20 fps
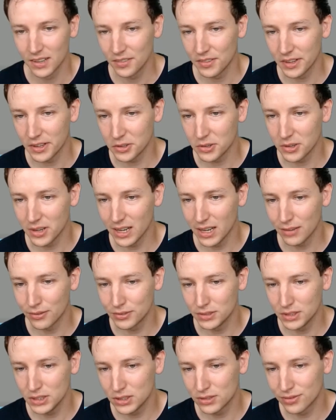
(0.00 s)
then you
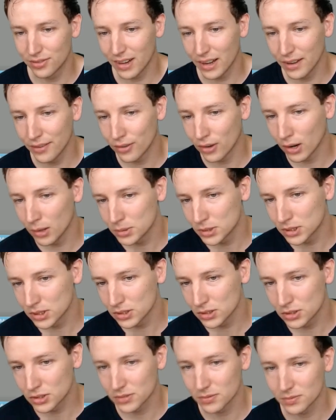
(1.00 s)
have these five
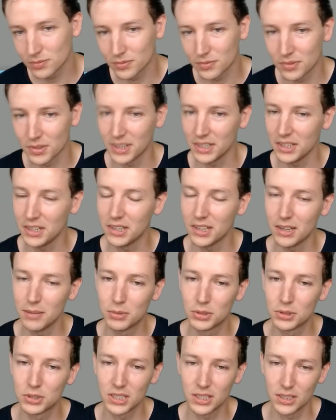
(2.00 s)
options
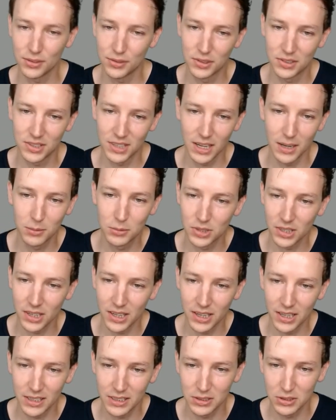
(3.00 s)
99% of the times
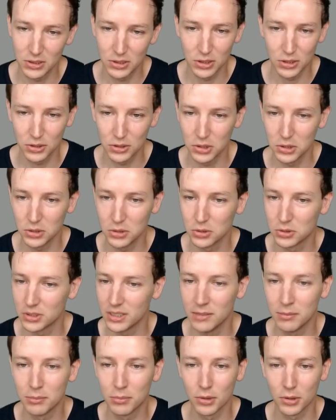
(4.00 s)
I just use
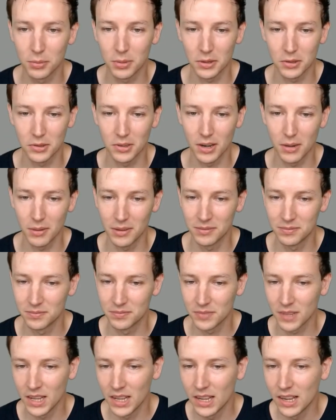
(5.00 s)
import panorama
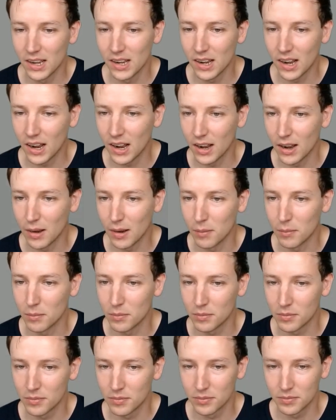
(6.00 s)
um,
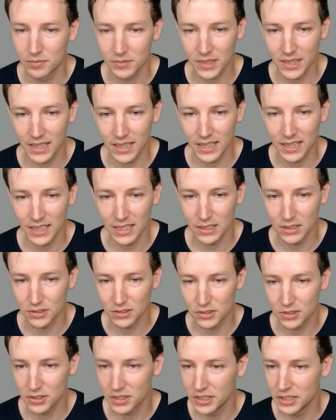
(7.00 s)

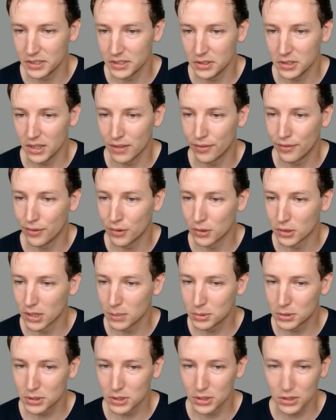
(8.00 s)
and here you have four
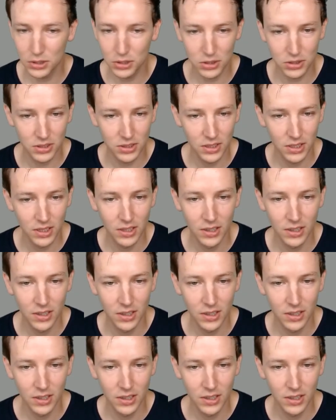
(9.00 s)
options